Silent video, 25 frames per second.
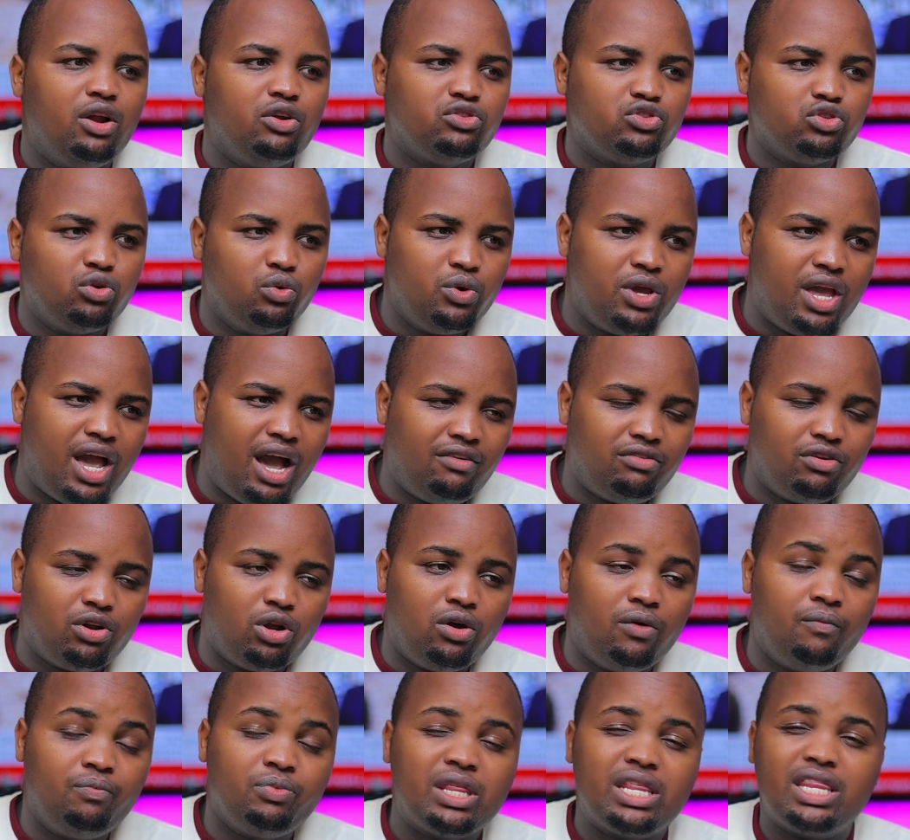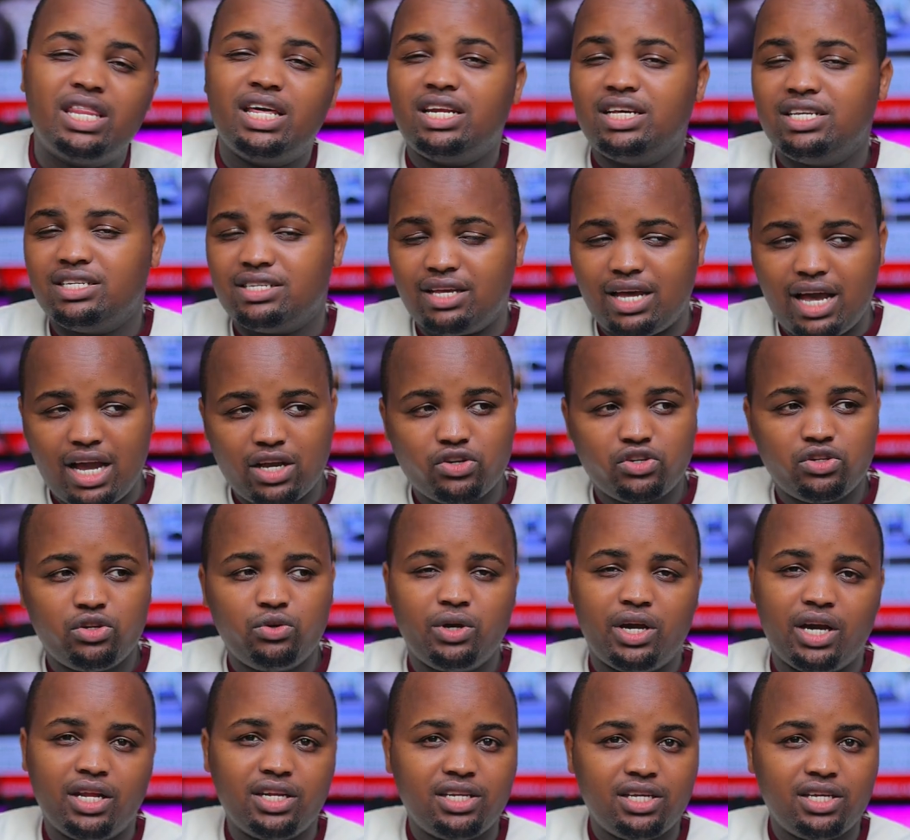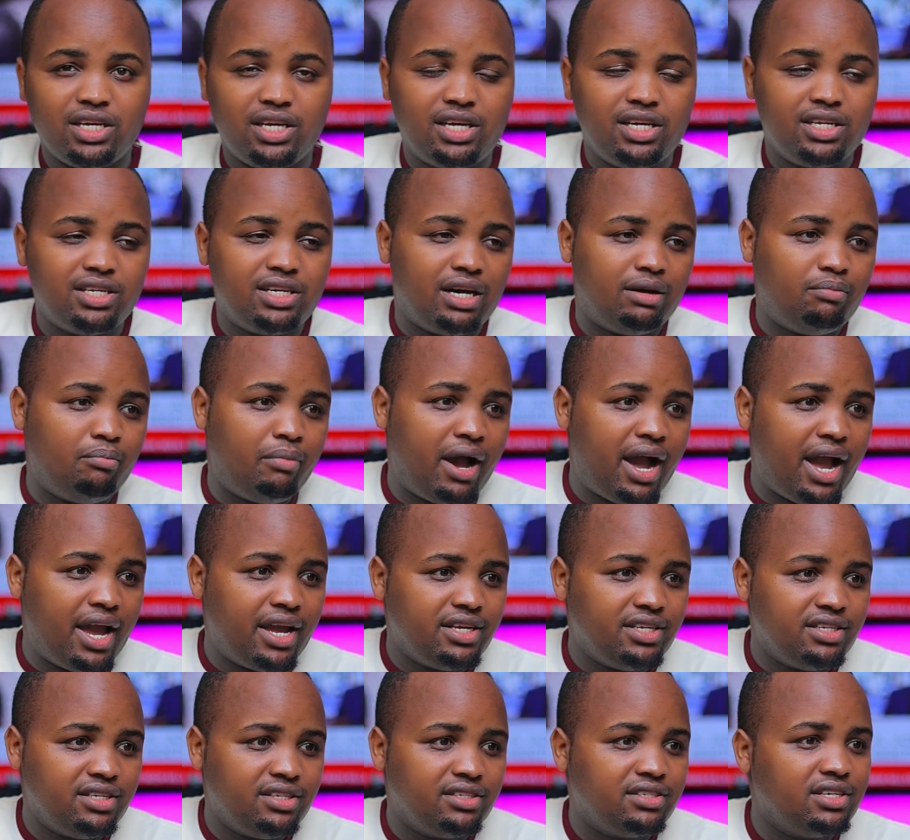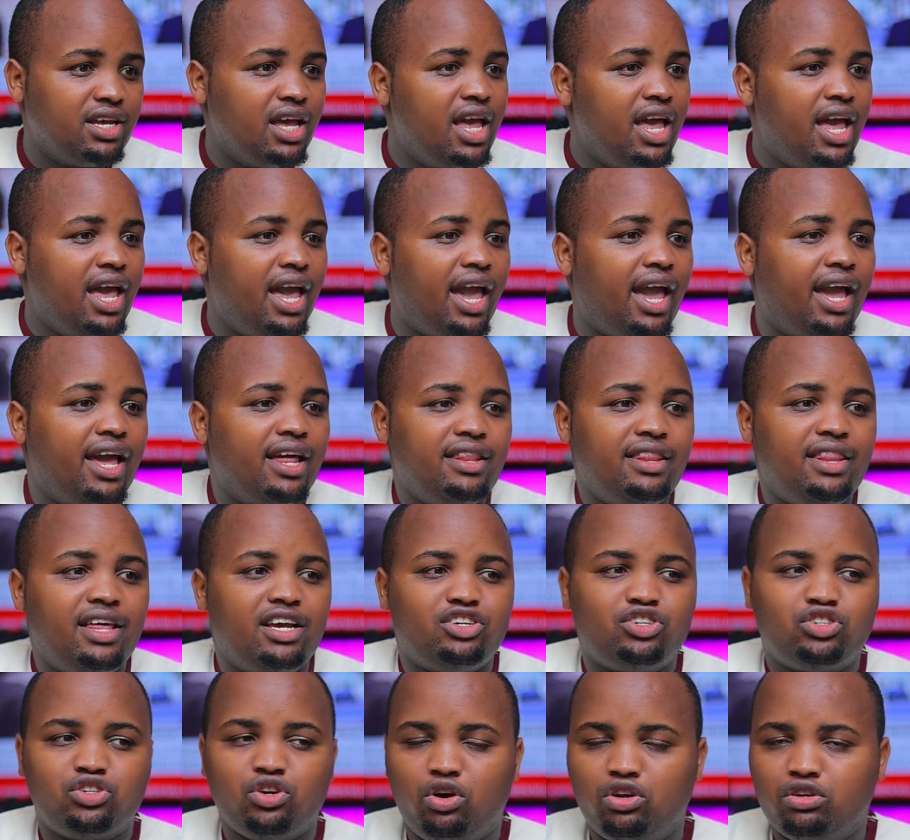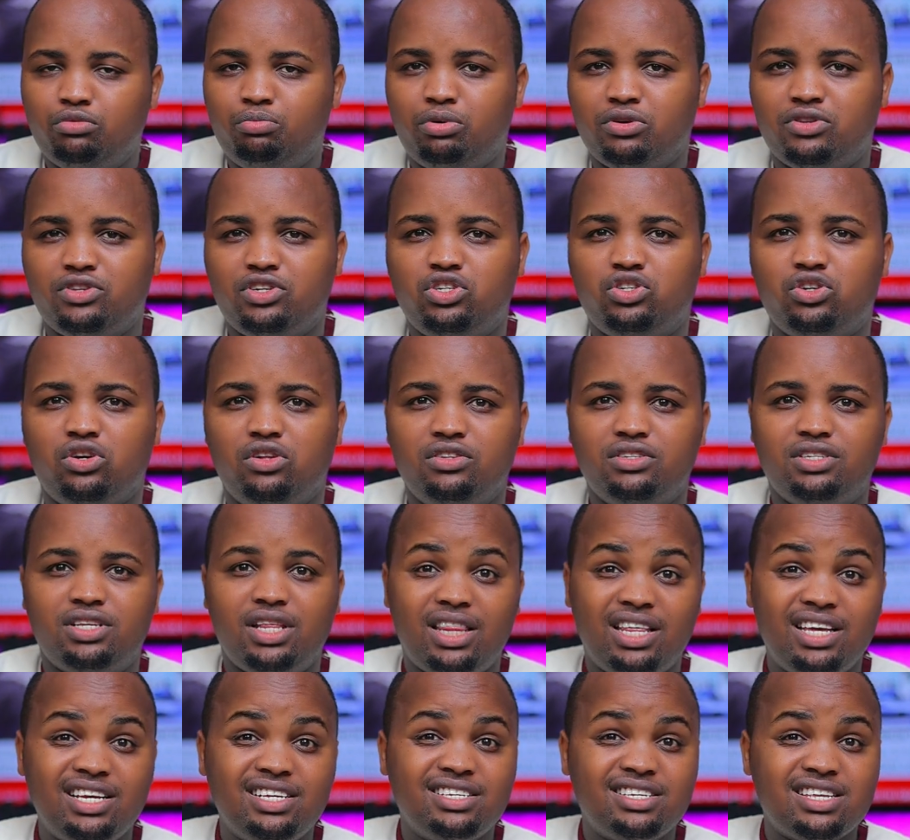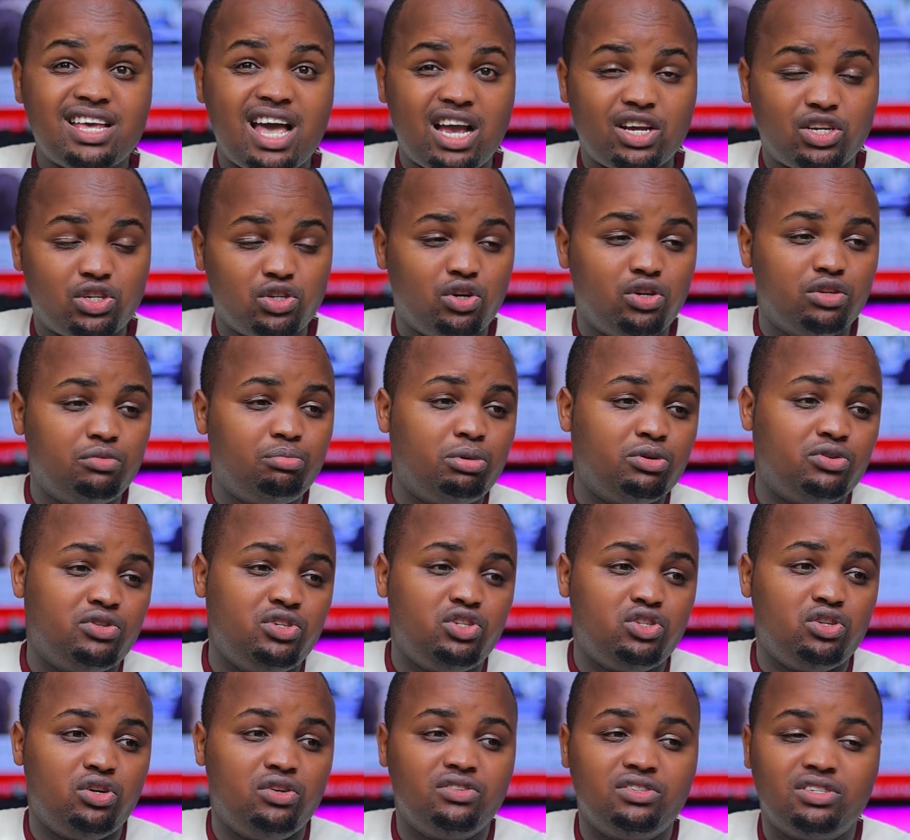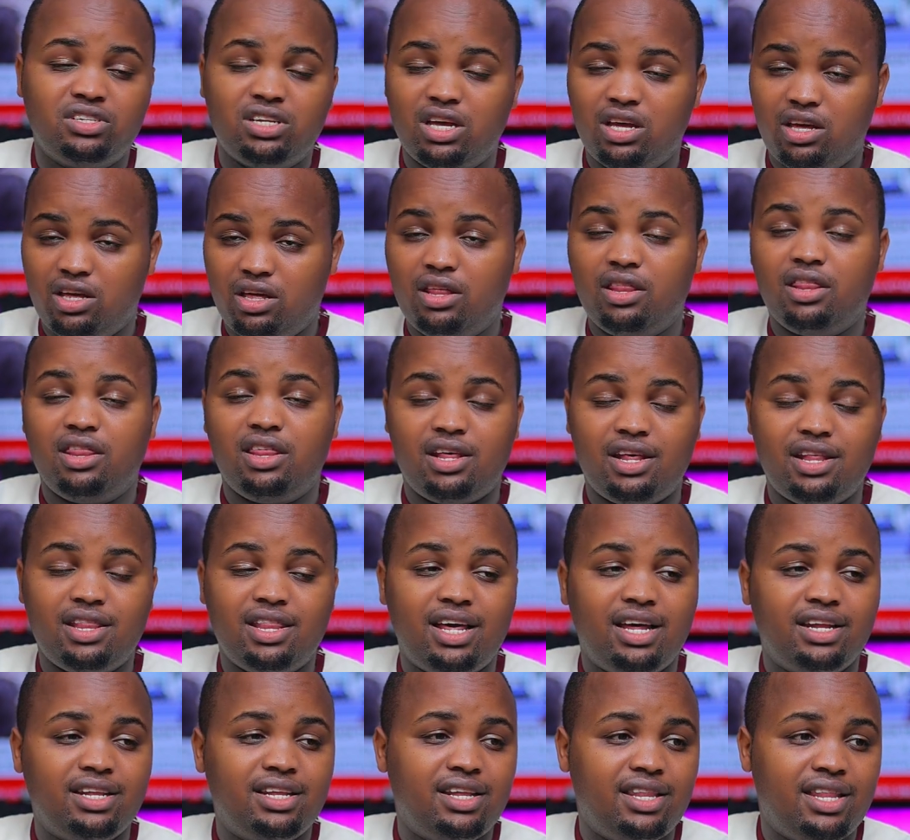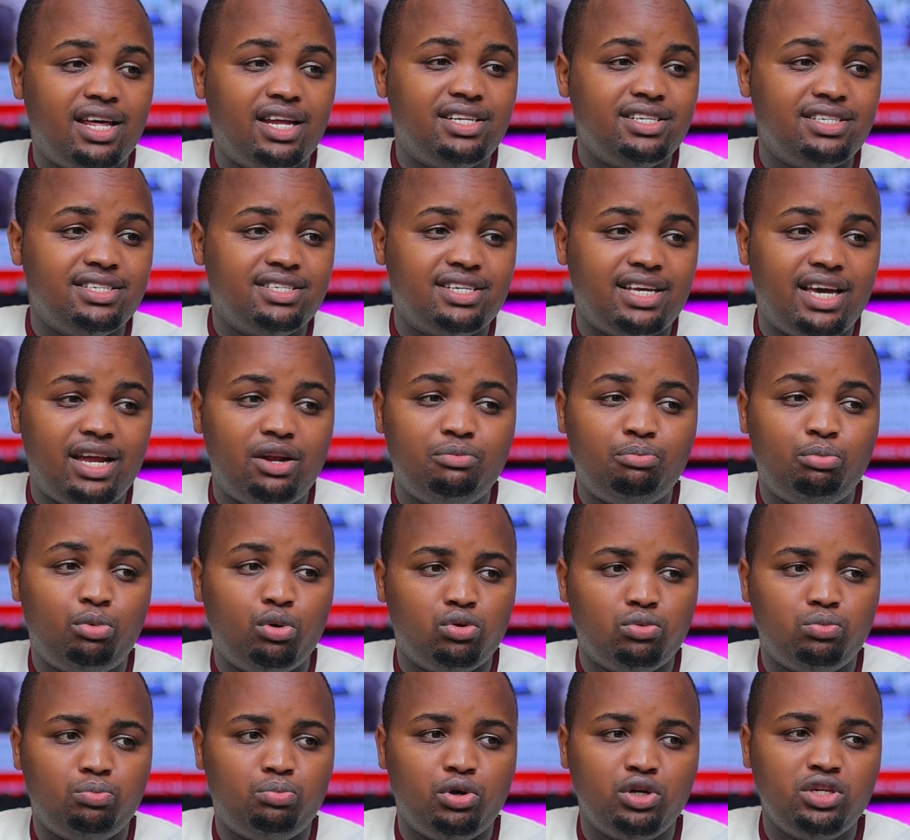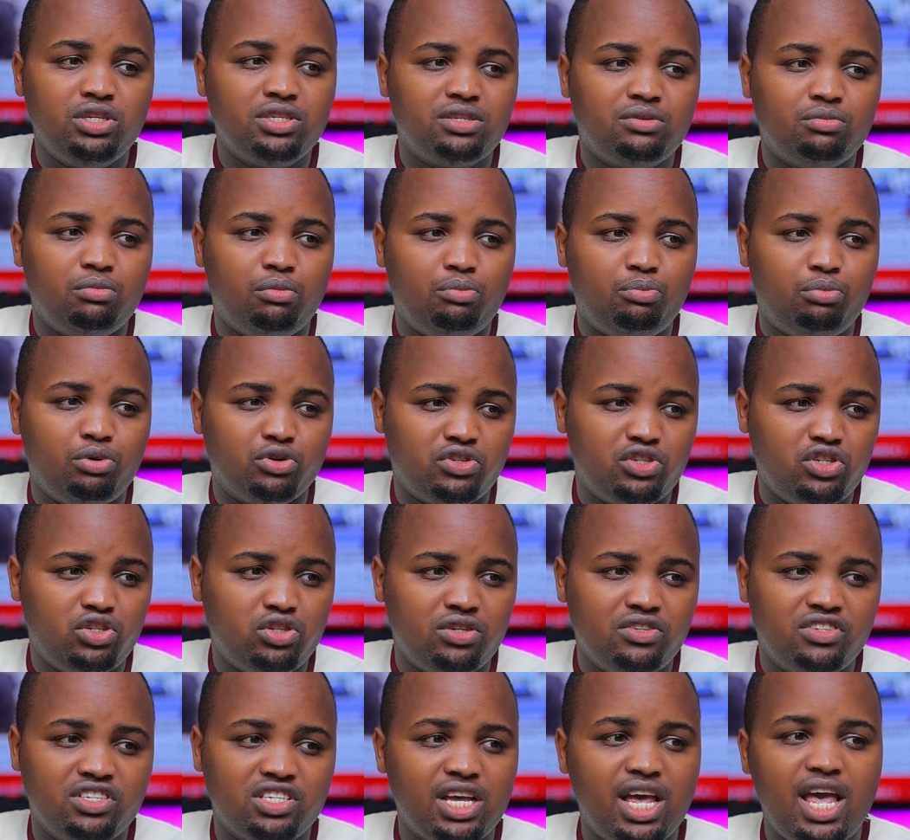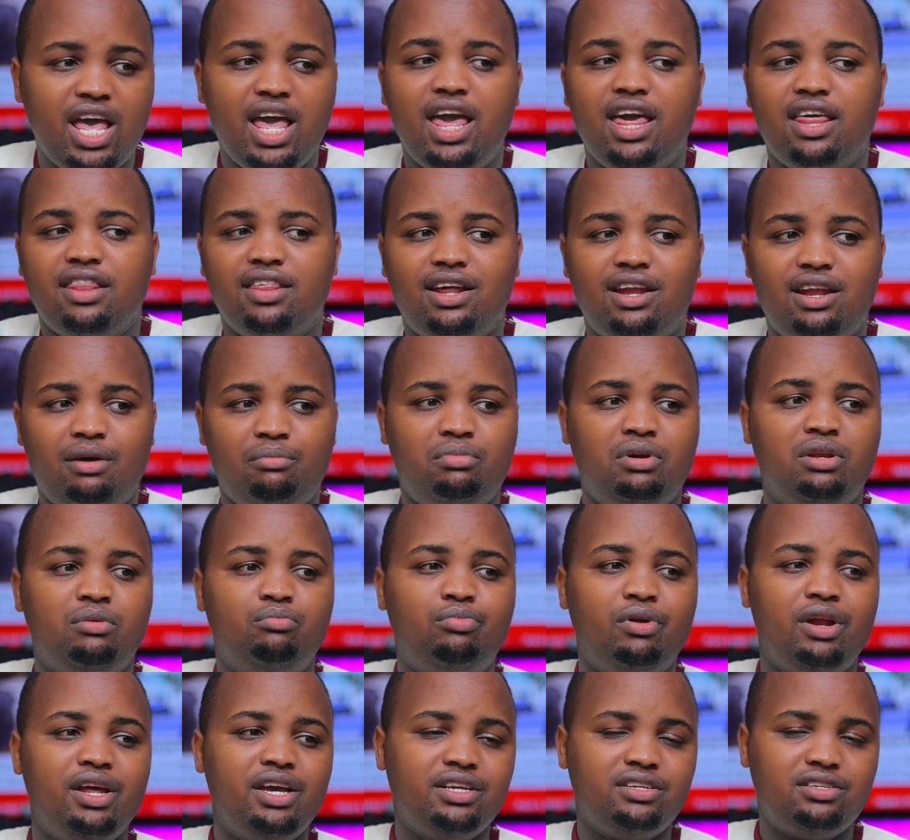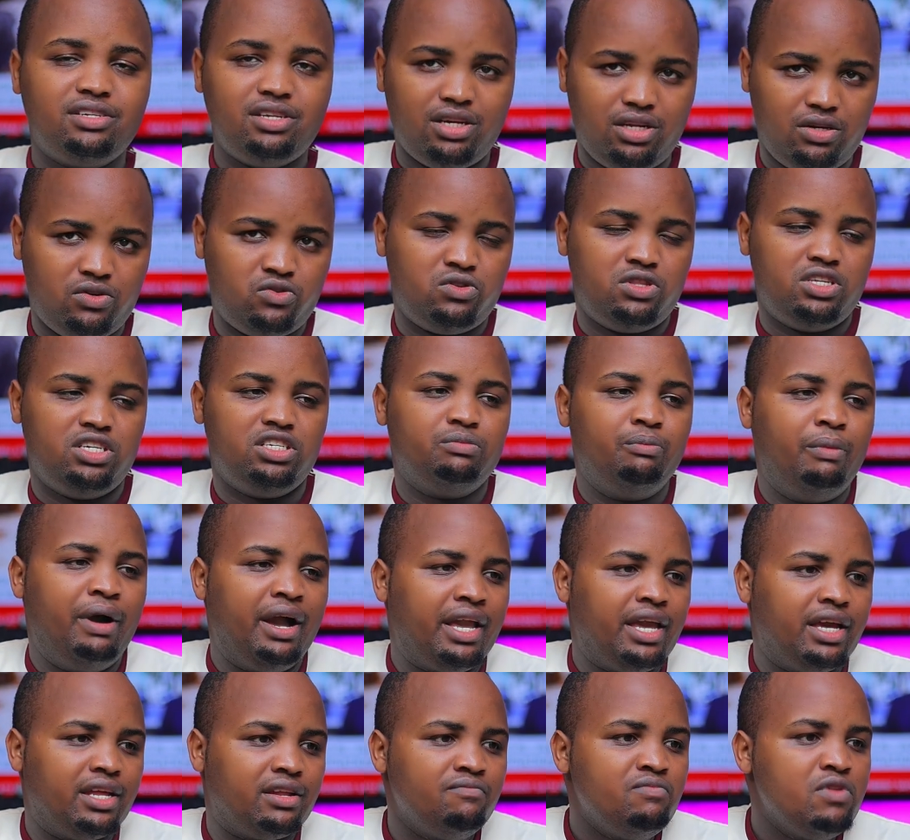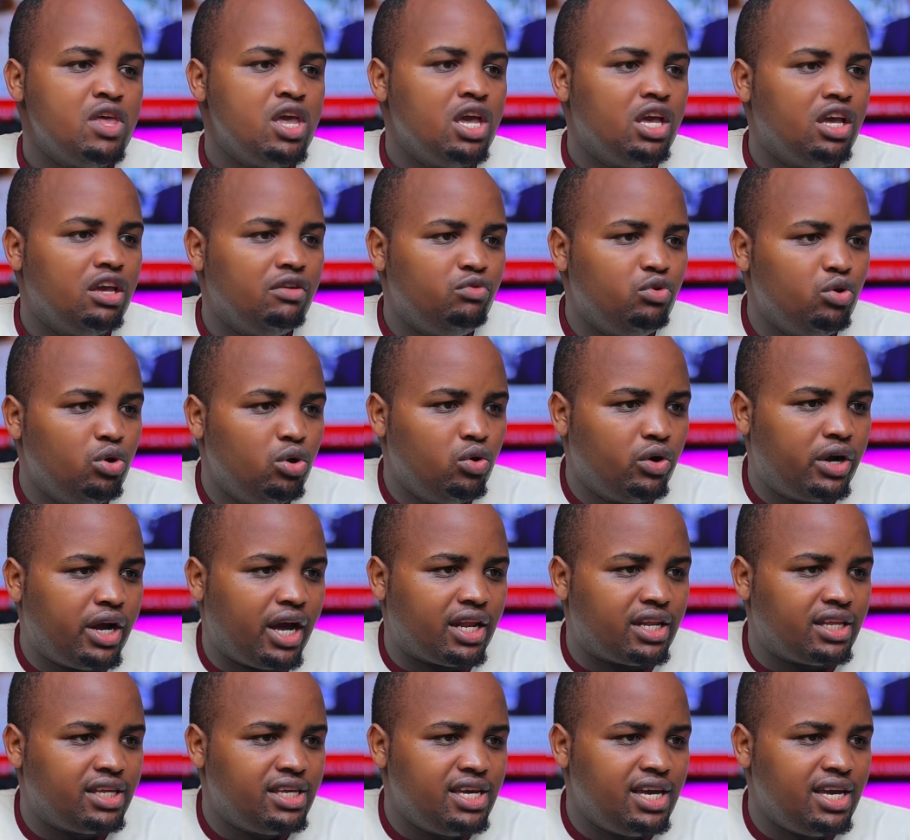So we have long, that is actually, we can take it as buys, and the short positions, these are short positions that is sell point positions that have been placed into this market. If you look at